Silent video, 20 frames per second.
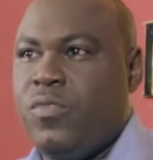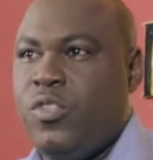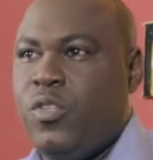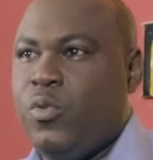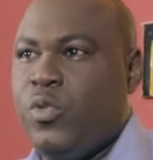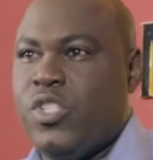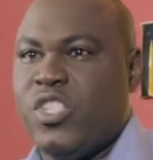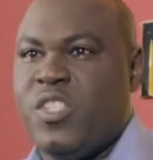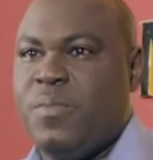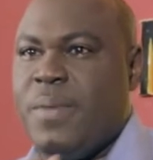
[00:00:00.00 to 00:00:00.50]

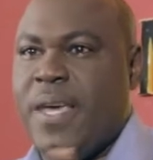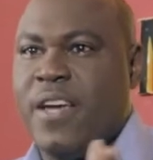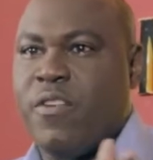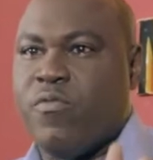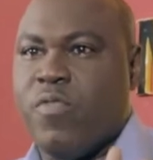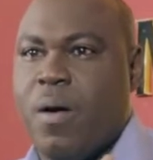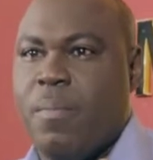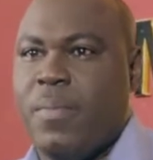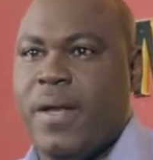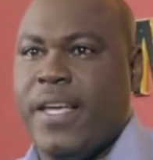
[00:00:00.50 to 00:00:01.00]
you just make
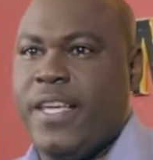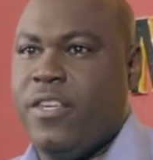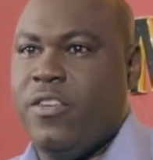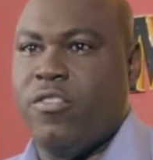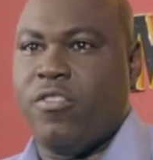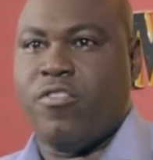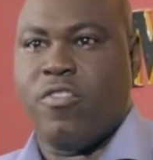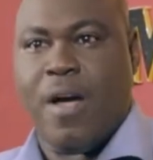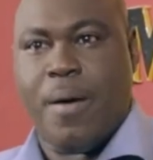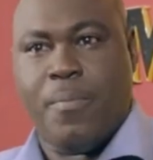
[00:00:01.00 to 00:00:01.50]
rum like
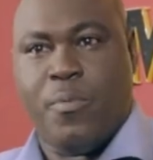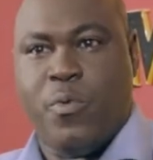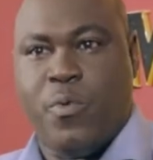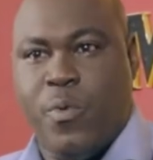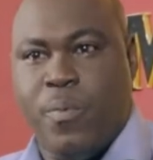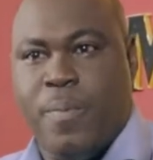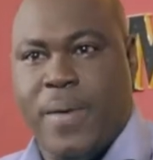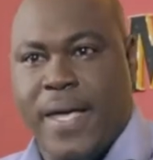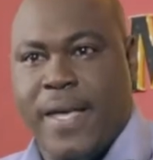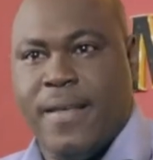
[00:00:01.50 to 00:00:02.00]
your grandma
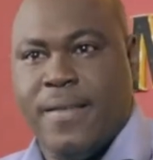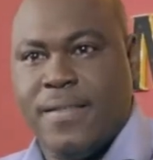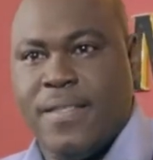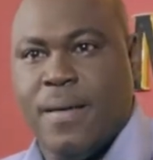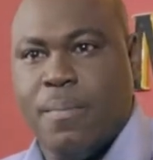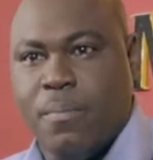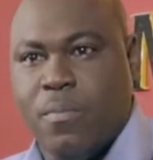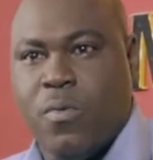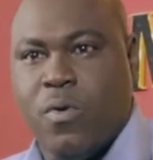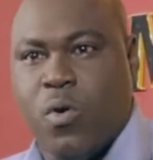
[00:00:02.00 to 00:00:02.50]
would make
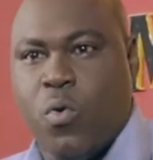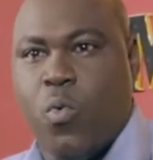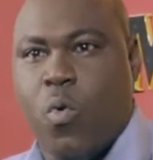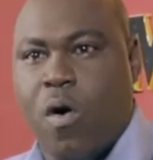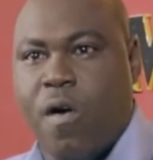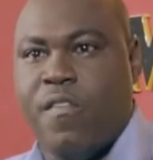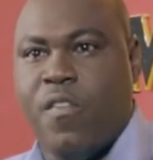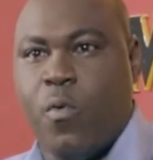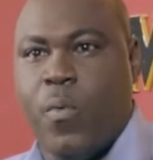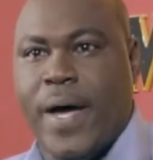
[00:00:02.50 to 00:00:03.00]
some
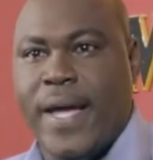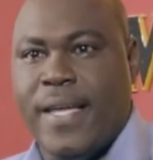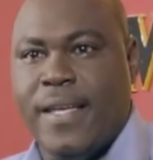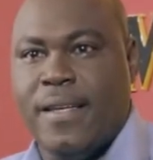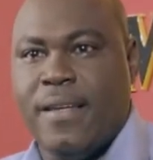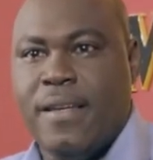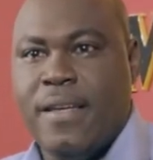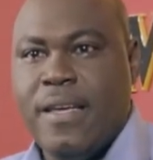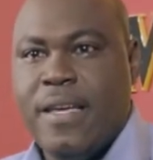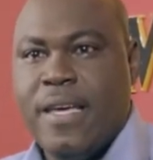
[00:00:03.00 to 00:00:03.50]
guava
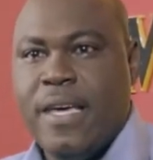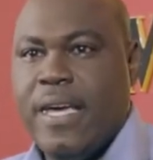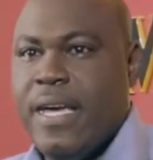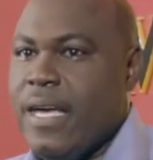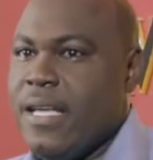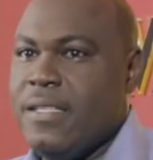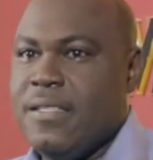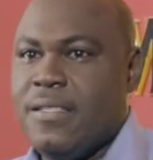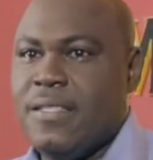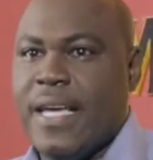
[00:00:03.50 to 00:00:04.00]
wine
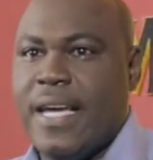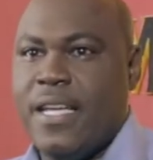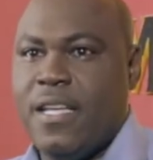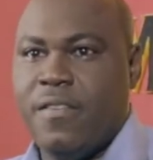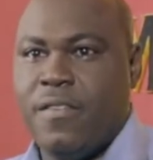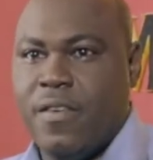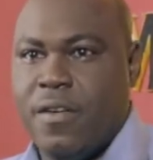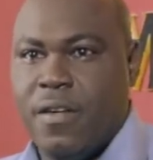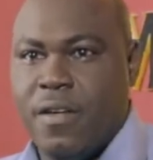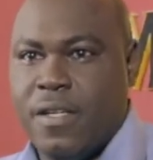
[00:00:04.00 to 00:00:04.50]
inside
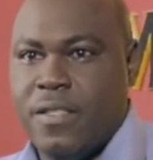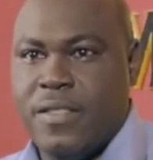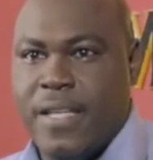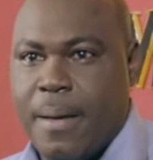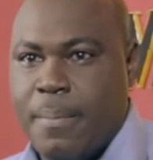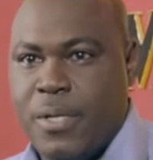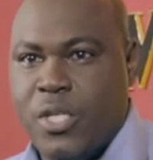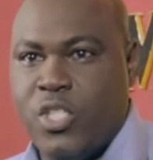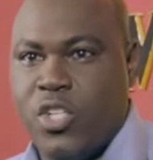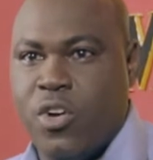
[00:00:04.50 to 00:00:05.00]
of a
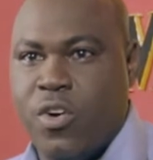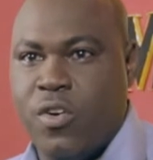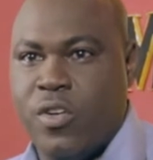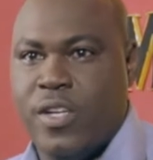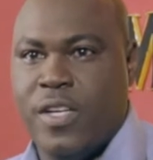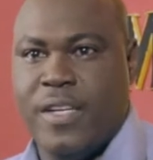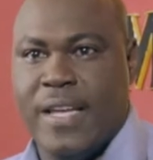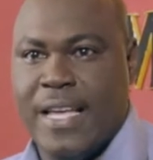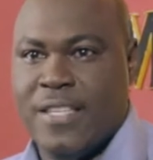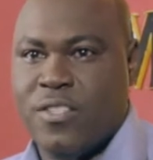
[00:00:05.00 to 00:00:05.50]

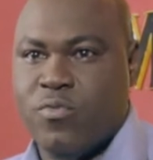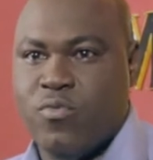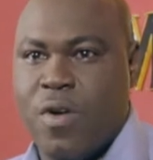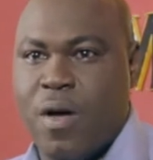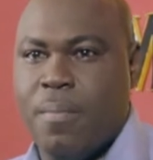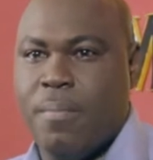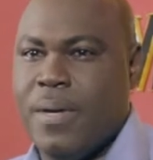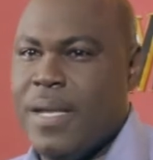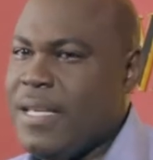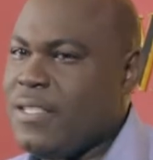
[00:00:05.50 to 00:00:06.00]
demijohn, and that's
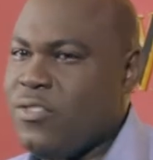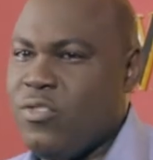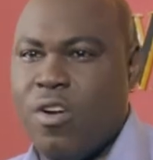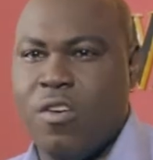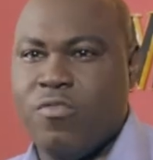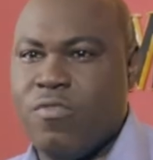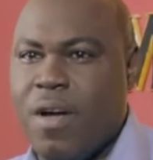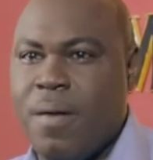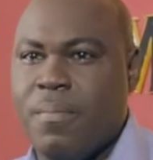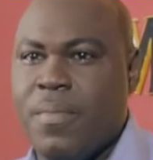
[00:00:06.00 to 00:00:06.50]
rum, but that's
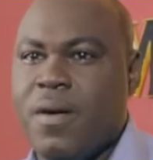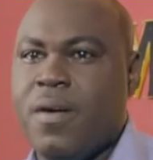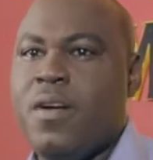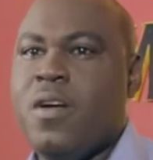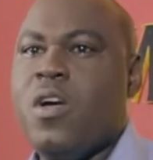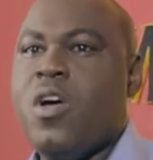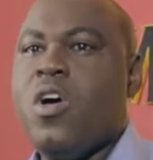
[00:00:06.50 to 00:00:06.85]
not rum.